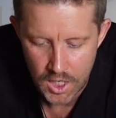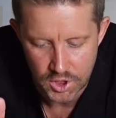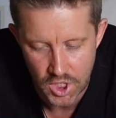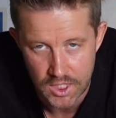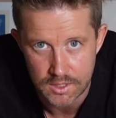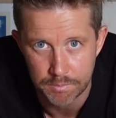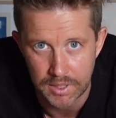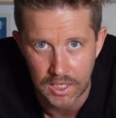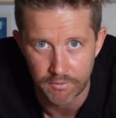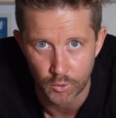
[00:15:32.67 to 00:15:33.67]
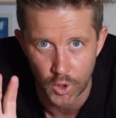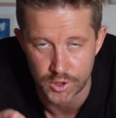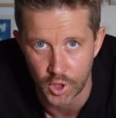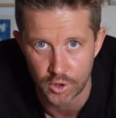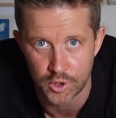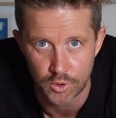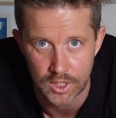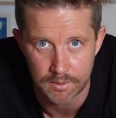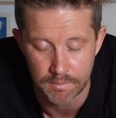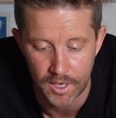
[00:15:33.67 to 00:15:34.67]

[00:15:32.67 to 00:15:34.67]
Just be careful not to go too deep,